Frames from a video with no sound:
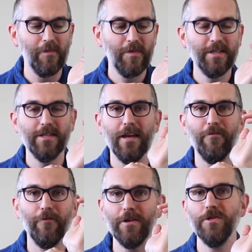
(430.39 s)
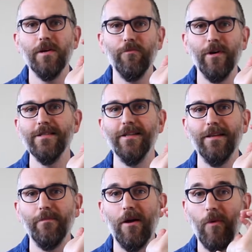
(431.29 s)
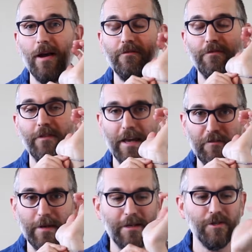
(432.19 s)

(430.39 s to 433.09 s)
This is a friendship bracelet that my wife gave me.